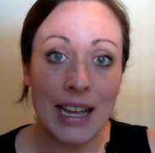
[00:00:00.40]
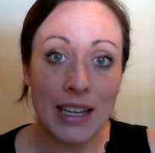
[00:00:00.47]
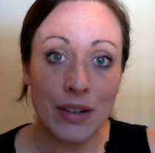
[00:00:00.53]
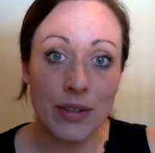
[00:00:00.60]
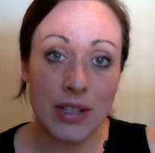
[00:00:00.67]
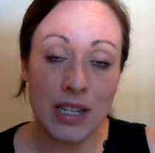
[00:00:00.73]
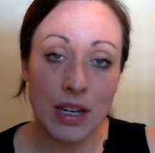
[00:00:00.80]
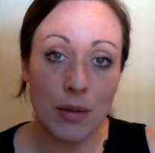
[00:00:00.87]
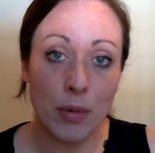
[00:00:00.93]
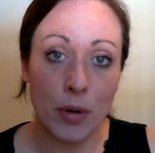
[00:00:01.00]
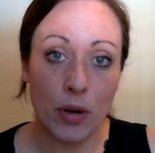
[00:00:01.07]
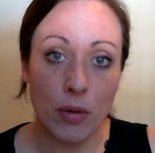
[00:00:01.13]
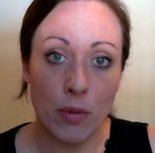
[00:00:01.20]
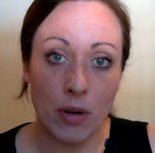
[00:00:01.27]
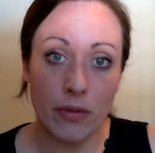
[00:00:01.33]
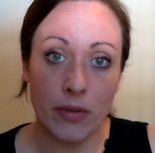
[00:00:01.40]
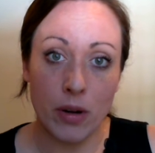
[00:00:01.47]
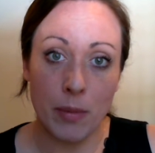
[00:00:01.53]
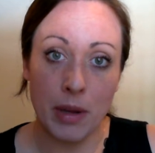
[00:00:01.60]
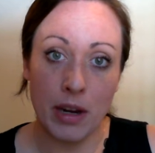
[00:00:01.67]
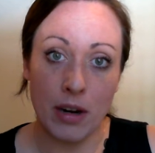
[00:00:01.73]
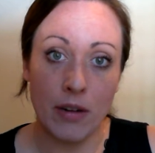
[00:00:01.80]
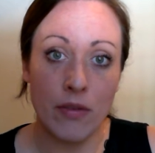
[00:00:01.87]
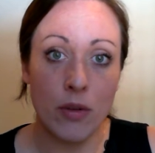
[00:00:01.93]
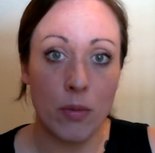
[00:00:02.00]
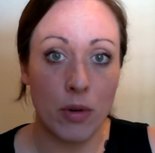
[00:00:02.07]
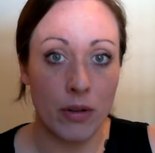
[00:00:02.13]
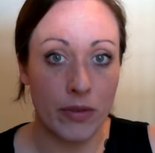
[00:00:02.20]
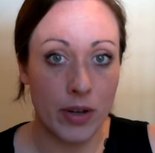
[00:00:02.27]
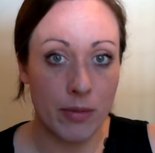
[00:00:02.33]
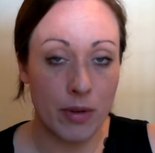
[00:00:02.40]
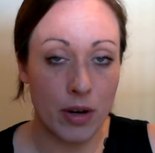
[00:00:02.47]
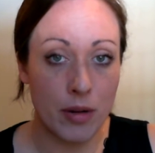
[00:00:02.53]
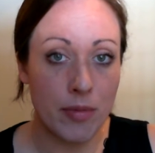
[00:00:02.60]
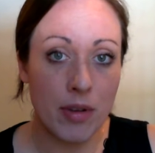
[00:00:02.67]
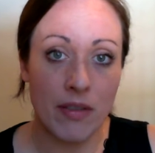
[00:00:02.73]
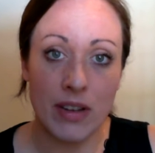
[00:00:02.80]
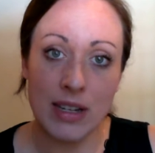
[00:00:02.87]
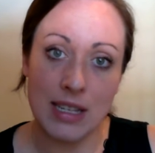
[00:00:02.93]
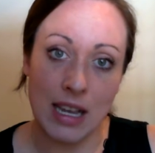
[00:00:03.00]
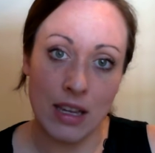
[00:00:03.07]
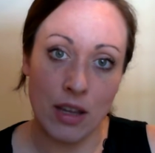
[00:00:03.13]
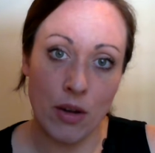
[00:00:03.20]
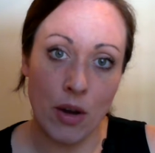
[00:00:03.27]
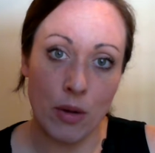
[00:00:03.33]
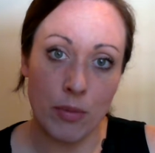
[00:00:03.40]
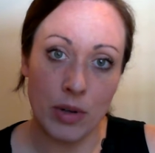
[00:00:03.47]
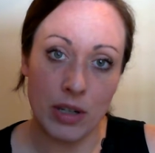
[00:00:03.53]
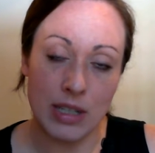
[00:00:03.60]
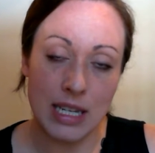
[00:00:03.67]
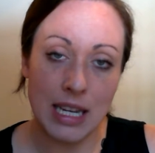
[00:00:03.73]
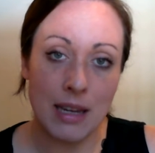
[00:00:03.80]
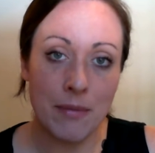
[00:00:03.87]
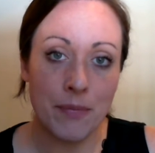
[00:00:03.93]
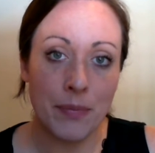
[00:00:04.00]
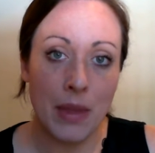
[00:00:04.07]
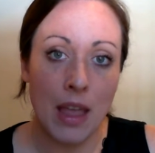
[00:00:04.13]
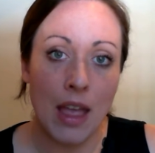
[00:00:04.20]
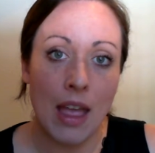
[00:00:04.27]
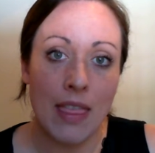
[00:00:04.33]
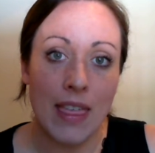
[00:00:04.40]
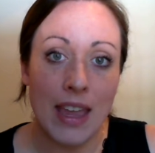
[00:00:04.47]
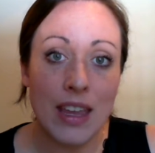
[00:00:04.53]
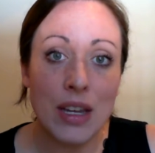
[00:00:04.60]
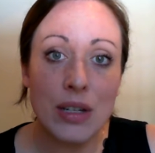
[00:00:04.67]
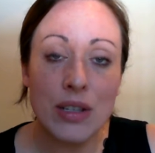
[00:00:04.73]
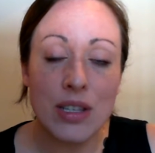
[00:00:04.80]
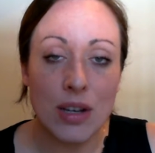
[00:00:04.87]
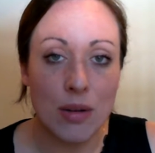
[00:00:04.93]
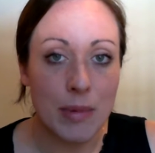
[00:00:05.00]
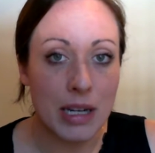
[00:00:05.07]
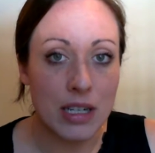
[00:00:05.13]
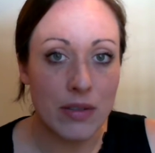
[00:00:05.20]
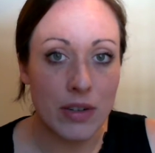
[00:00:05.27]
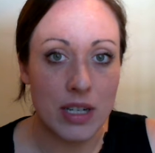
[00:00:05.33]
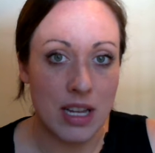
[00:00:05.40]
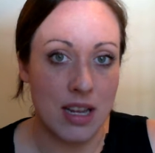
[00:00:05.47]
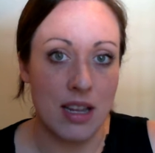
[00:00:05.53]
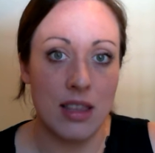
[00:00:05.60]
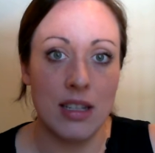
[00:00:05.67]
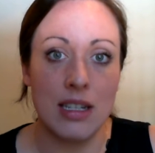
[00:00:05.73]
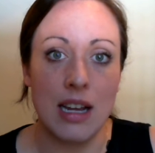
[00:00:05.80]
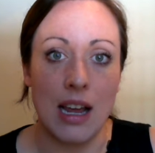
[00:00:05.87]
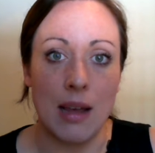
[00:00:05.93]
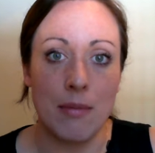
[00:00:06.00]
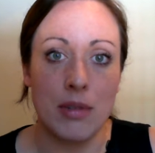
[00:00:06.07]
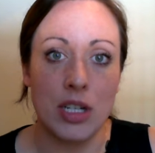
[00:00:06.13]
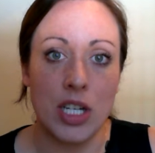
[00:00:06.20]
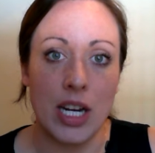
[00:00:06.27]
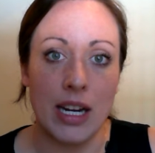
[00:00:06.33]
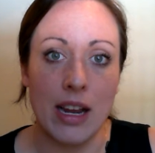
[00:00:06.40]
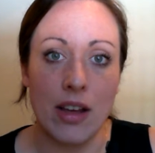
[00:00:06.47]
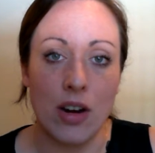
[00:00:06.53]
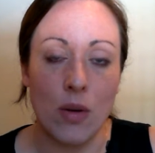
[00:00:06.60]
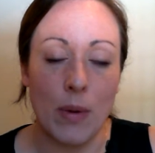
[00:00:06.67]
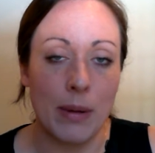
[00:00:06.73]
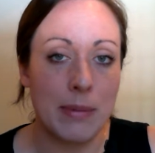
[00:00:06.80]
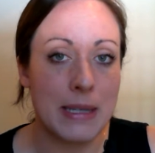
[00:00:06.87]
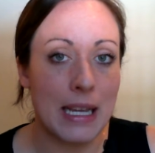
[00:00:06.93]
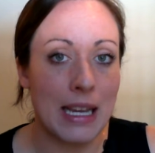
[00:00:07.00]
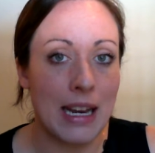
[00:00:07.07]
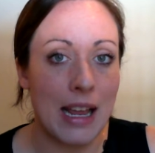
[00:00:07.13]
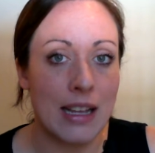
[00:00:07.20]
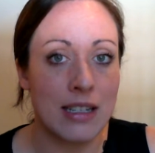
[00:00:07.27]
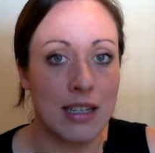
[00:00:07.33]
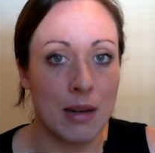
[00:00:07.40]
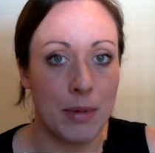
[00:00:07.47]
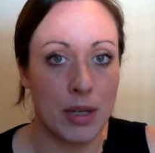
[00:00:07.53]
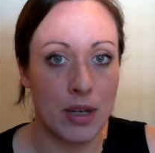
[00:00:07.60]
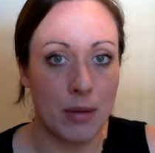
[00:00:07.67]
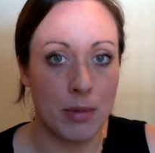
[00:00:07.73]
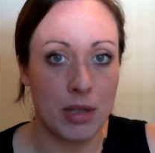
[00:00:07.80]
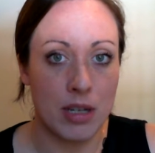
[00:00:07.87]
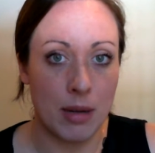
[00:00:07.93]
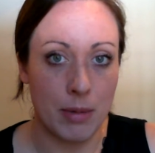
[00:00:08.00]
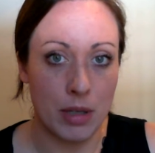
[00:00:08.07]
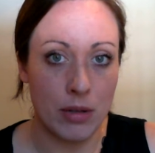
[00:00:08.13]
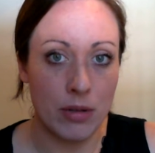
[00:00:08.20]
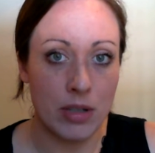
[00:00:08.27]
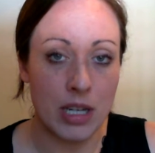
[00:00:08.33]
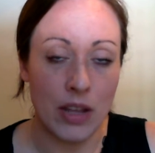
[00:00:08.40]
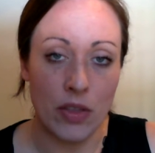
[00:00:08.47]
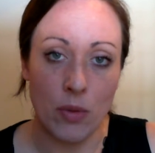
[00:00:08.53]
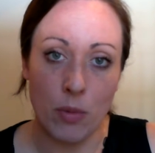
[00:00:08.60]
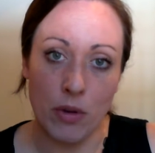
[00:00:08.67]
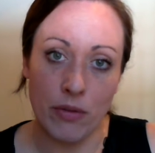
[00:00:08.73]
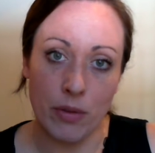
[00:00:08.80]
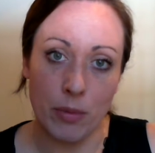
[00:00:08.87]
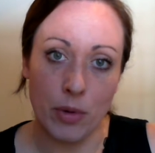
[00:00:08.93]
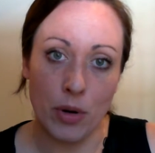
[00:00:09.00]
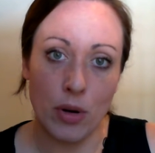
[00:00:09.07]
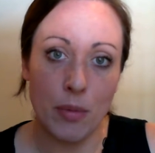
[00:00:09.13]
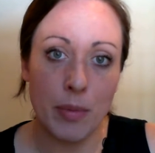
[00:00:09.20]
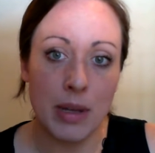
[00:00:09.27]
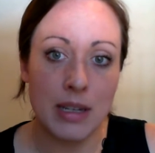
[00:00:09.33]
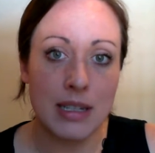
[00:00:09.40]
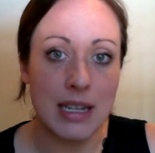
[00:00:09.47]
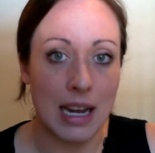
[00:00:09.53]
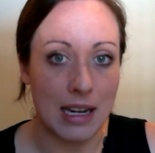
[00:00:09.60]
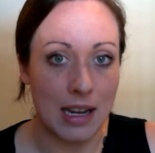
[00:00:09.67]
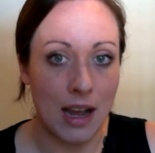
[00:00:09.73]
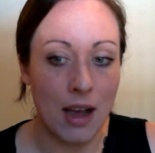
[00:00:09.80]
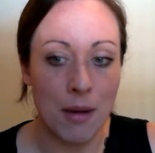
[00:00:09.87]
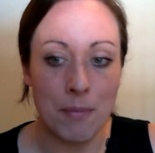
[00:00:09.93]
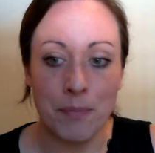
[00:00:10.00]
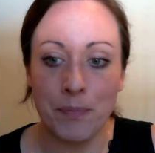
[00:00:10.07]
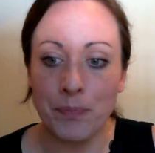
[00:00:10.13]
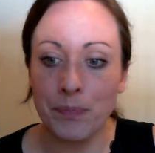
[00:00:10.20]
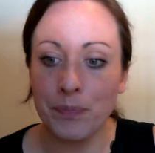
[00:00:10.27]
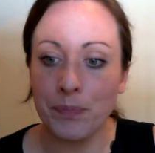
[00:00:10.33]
Christina Porter Wolfrum here of the Wolfrum Group of ExecuHome Realty. Thank you so much for taking the time to check out our website at www.thewolfrumgroup.com.